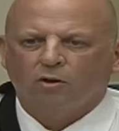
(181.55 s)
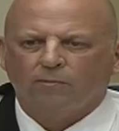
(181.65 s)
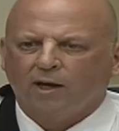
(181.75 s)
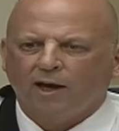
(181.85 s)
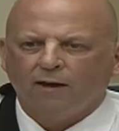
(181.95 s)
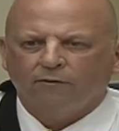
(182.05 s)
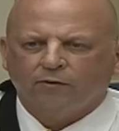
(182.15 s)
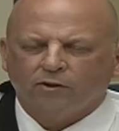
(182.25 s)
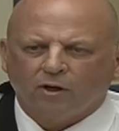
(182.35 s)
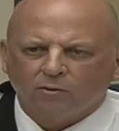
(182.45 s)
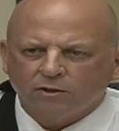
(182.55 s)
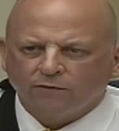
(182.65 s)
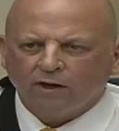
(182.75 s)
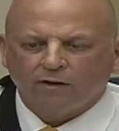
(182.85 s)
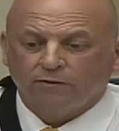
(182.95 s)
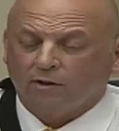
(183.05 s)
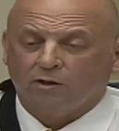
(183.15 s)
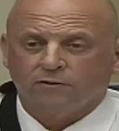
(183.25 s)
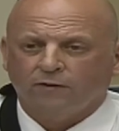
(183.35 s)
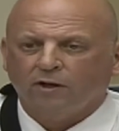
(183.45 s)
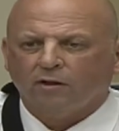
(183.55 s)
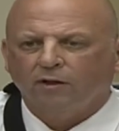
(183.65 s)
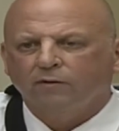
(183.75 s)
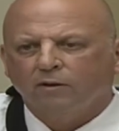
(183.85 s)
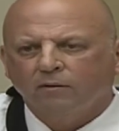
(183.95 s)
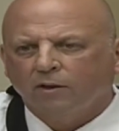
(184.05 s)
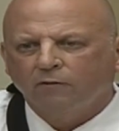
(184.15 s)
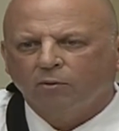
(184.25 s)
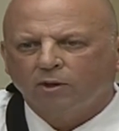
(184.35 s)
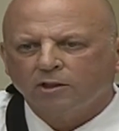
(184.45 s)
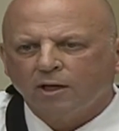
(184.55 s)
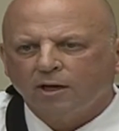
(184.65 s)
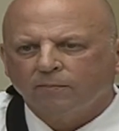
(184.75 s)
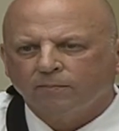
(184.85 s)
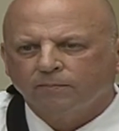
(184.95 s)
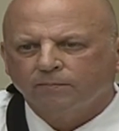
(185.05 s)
lower it by half if you thought it was fair? If you thought it was fair, leave it where it's at.